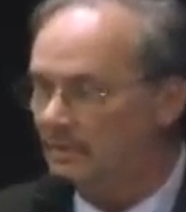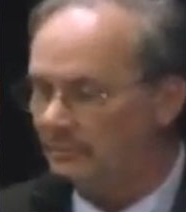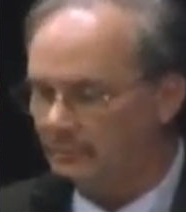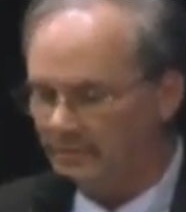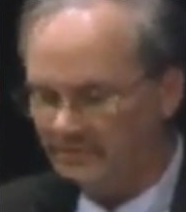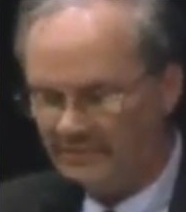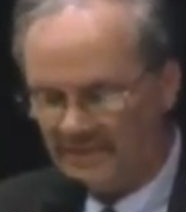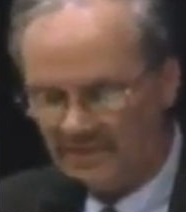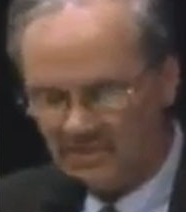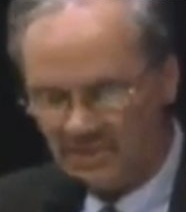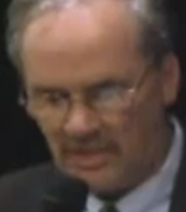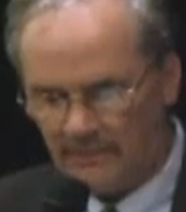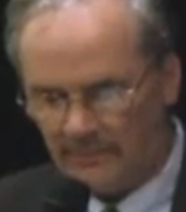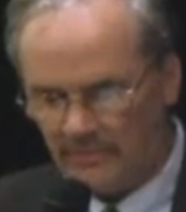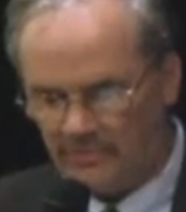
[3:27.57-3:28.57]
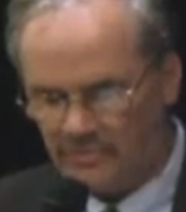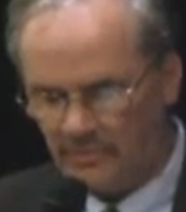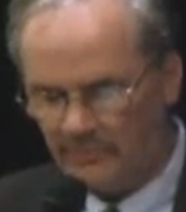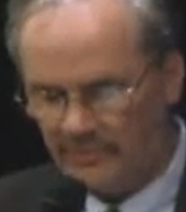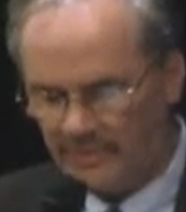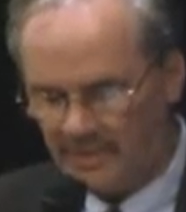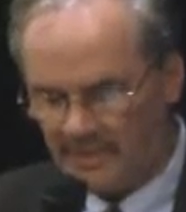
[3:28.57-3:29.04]
3 state
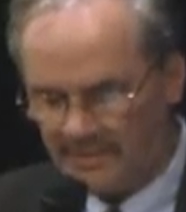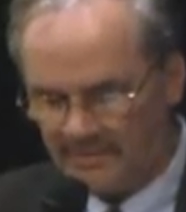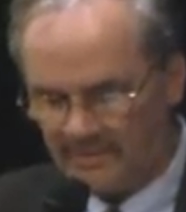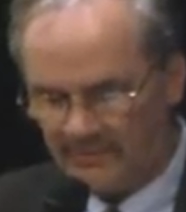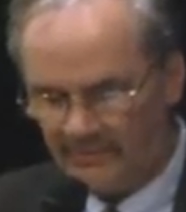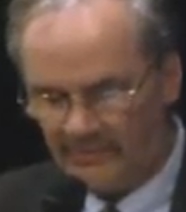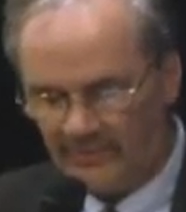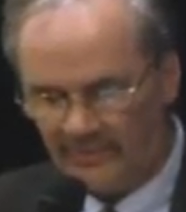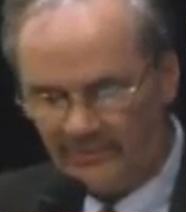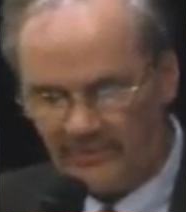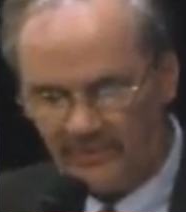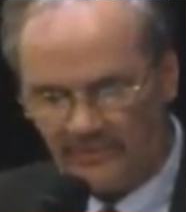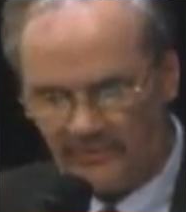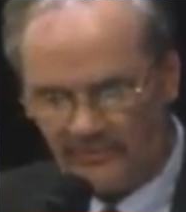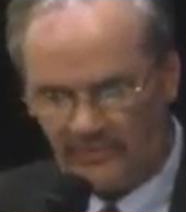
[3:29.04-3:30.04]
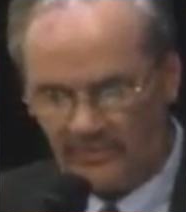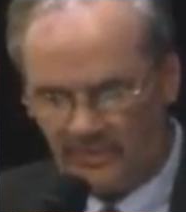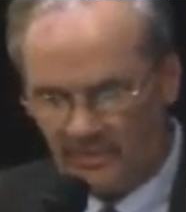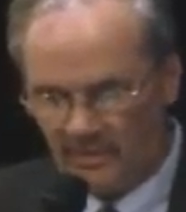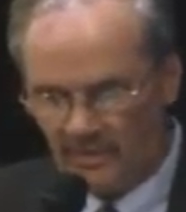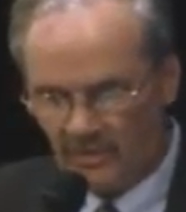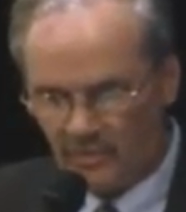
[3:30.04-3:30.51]
championships in the 1960s,
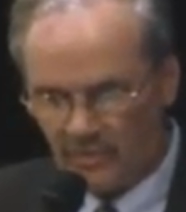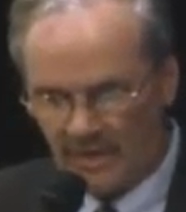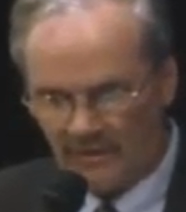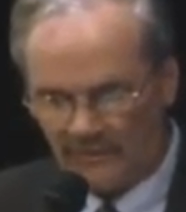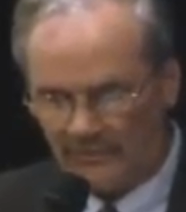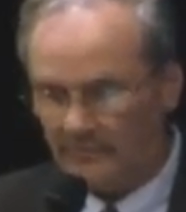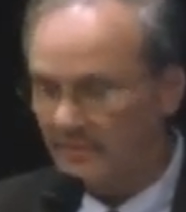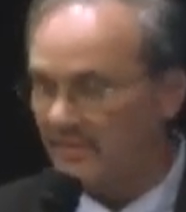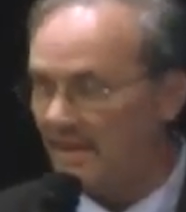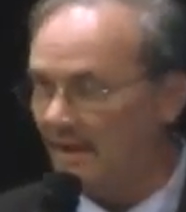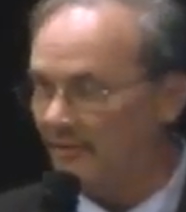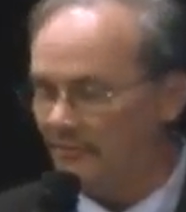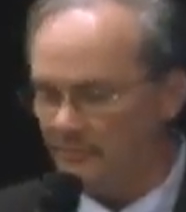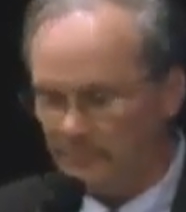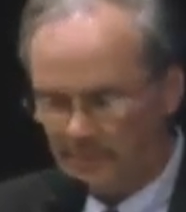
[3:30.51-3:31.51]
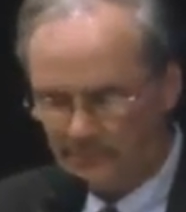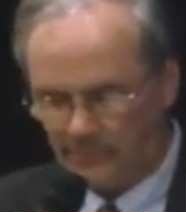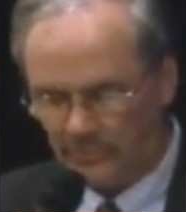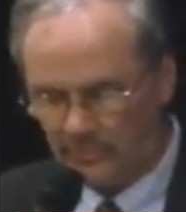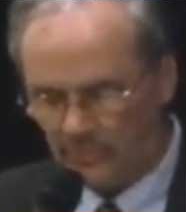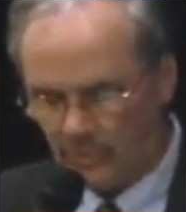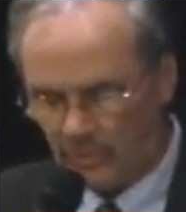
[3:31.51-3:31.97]
crowds of 1,000
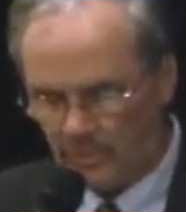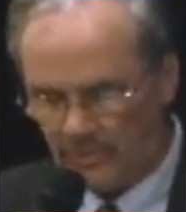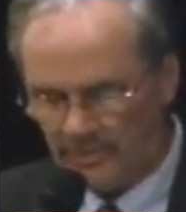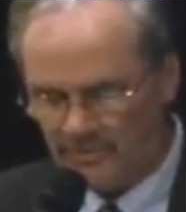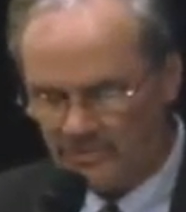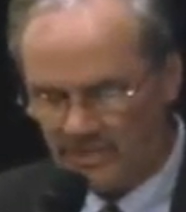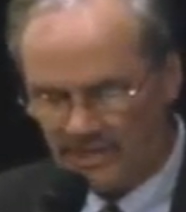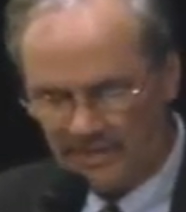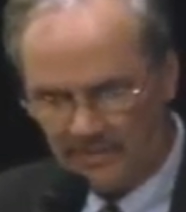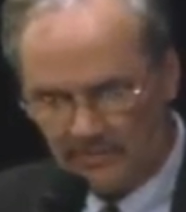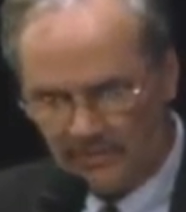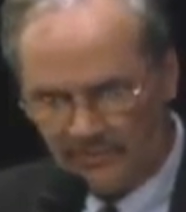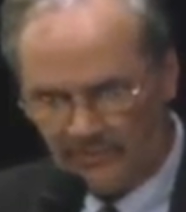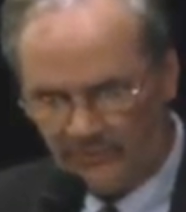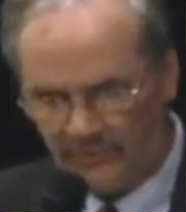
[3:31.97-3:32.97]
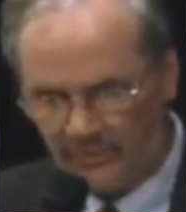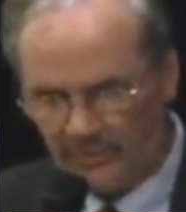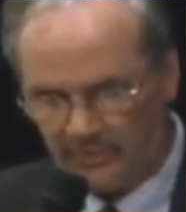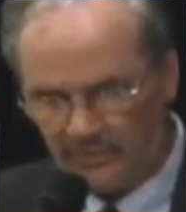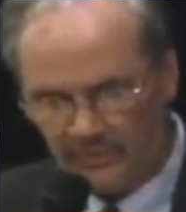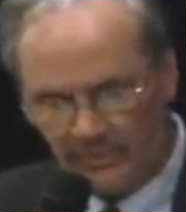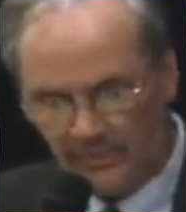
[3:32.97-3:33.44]
people or more each night at Muzzy
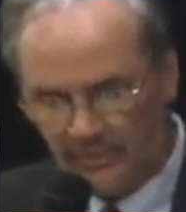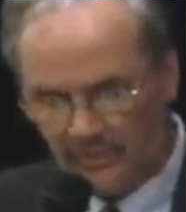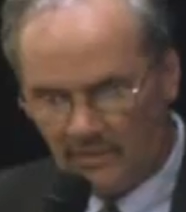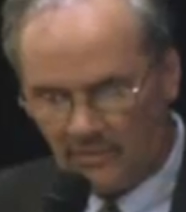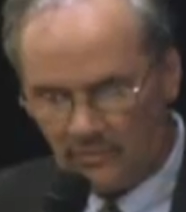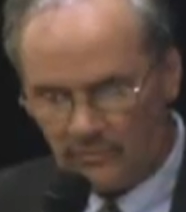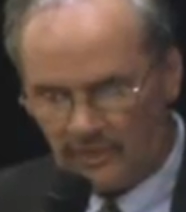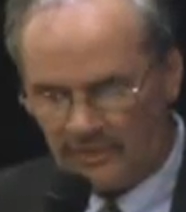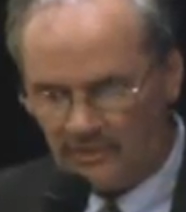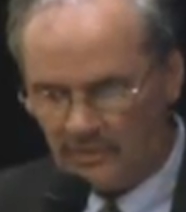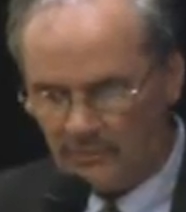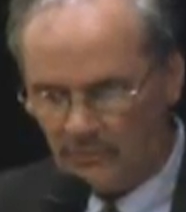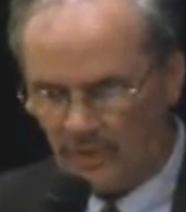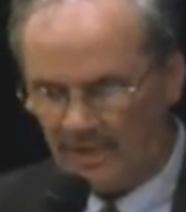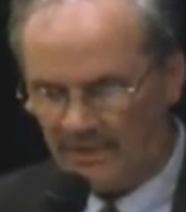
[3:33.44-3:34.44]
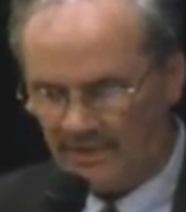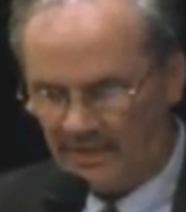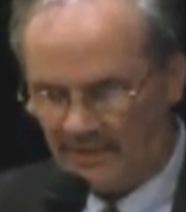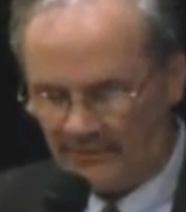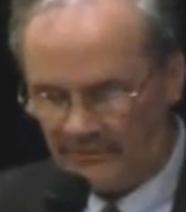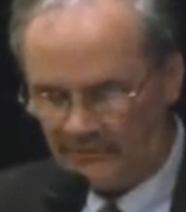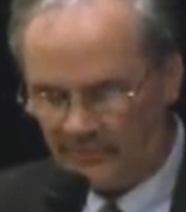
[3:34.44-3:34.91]
Field, radio
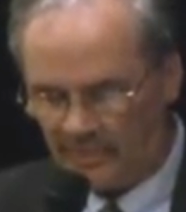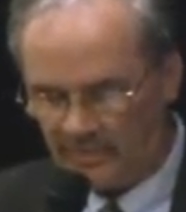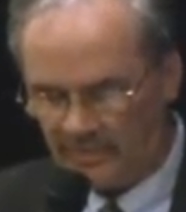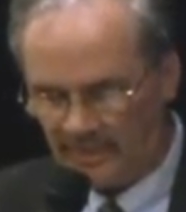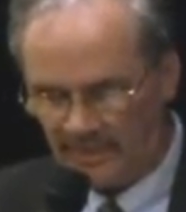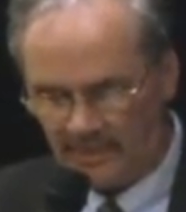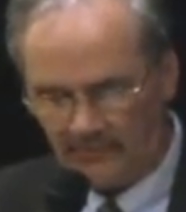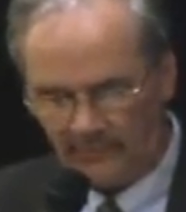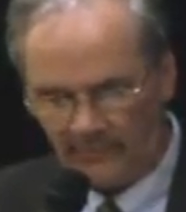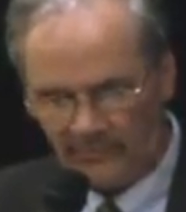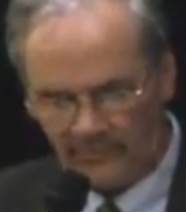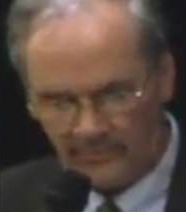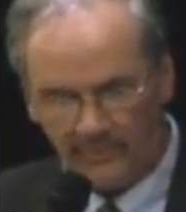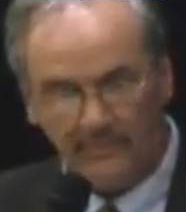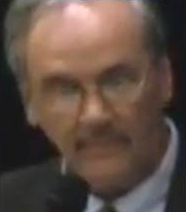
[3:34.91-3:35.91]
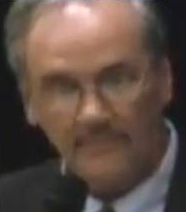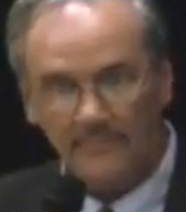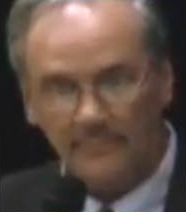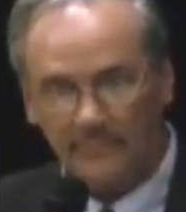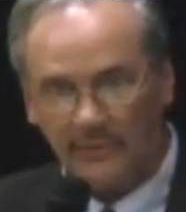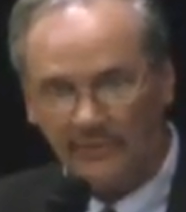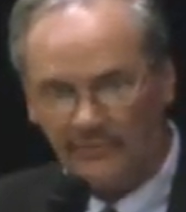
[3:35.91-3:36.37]
broadcasts of all the games,
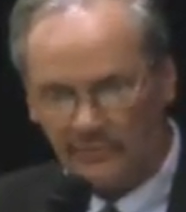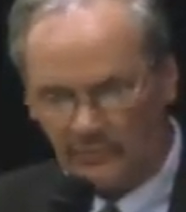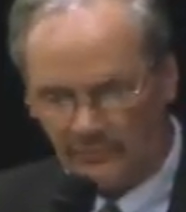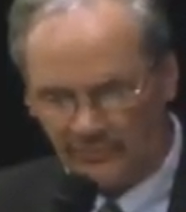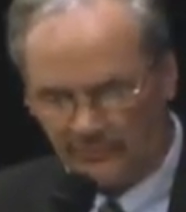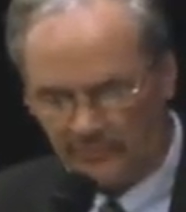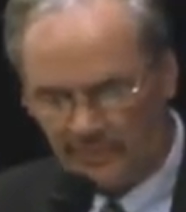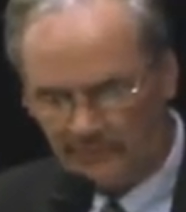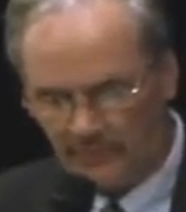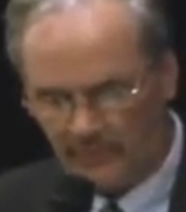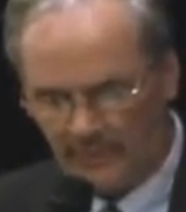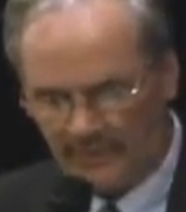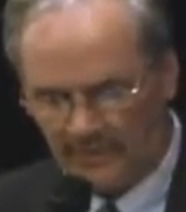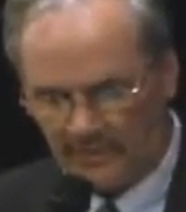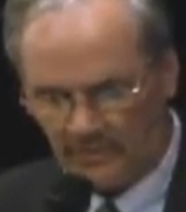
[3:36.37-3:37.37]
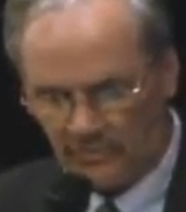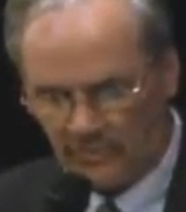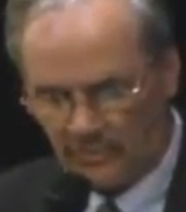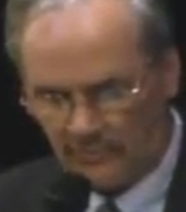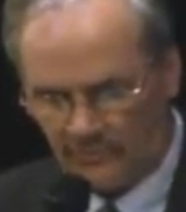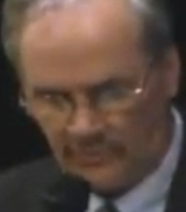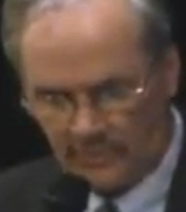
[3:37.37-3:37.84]
busloads of people making the
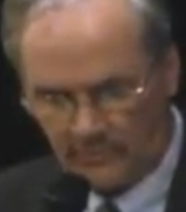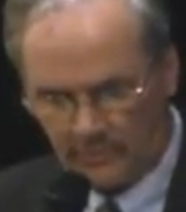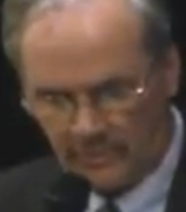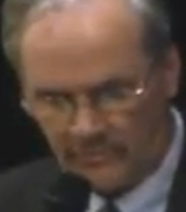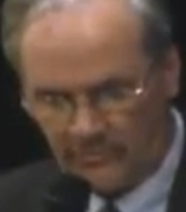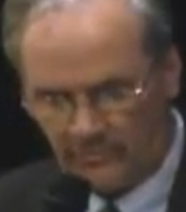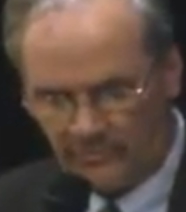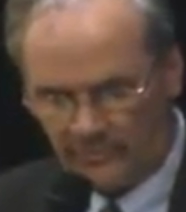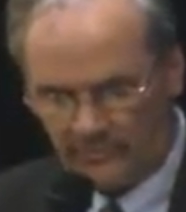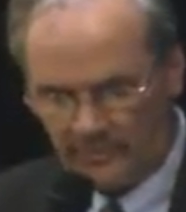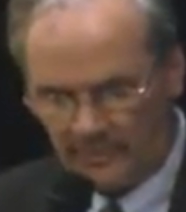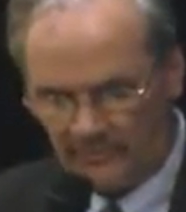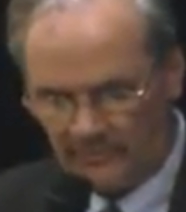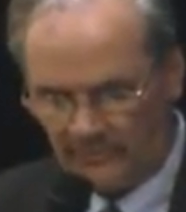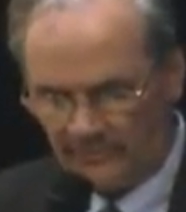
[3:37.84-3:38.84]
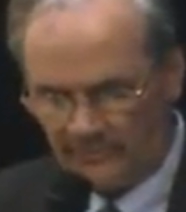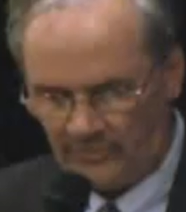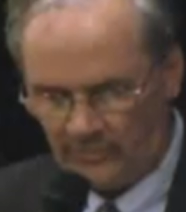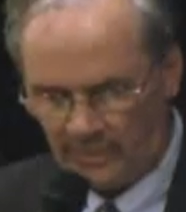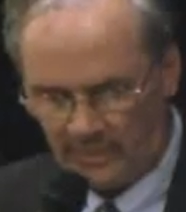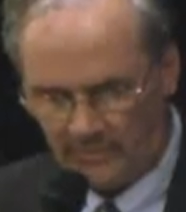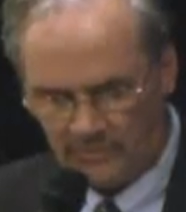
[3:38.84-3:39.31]
trips to the regionals in Manchester,
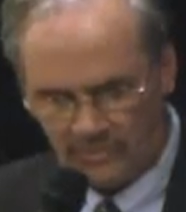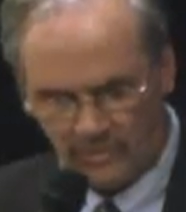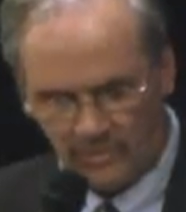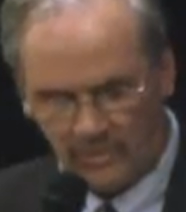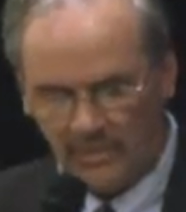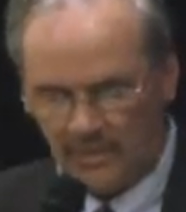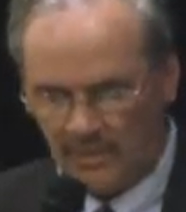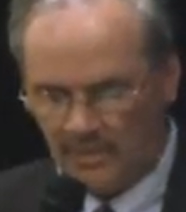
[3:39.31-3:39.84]
New Hampshire,